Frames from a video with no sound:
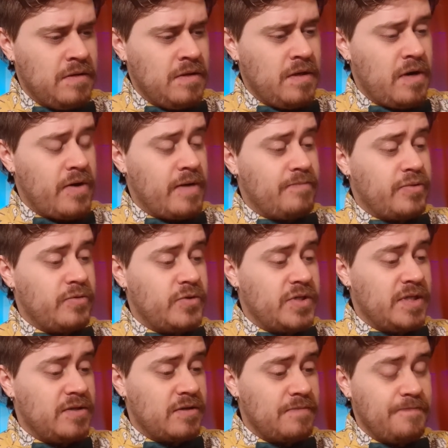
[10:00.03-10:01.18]
All right,
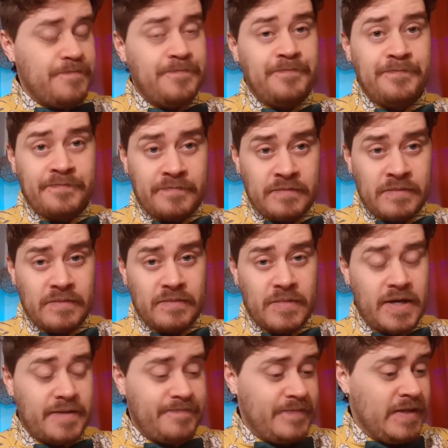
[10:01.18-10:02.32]
procedure, right?